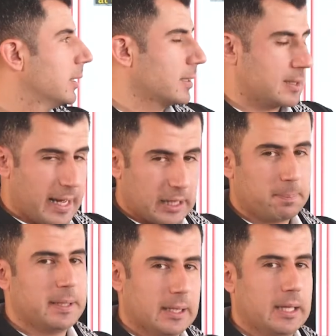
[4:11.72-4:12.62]
It's
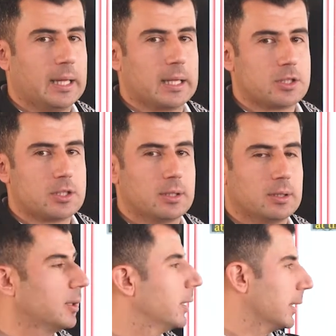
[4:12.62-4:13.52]
like P in English.
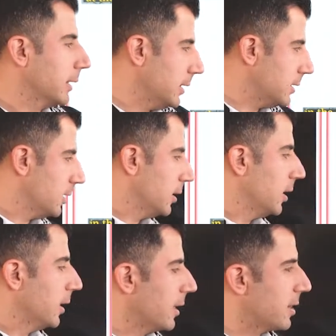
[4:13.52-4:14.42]
Good.
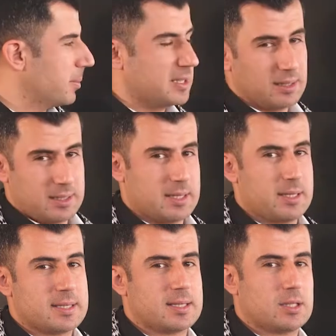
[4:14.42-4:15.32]
In the middle is
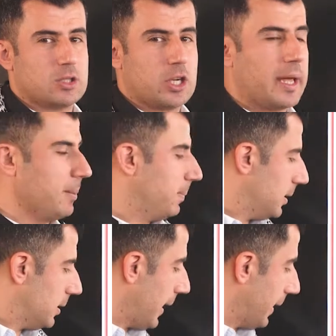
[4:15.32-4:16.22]
this shape,
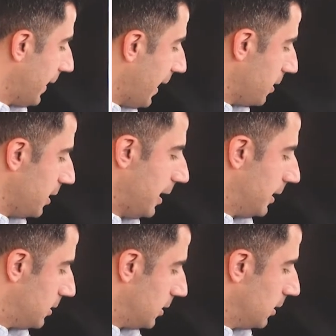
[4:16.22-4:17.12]
and at the
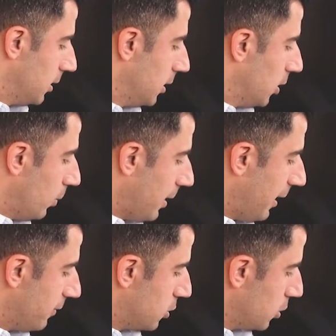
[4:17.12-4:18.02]
end we
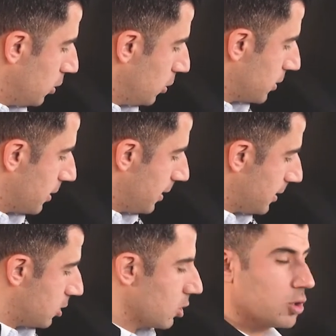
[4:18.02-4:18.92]
have to use
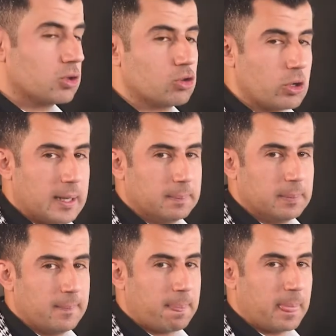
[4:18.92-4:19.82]
this
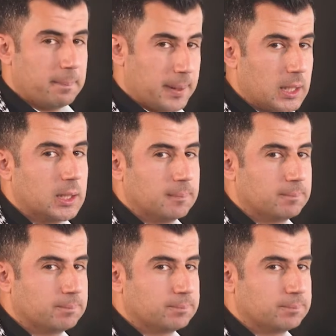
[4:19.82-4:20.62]
shape. P.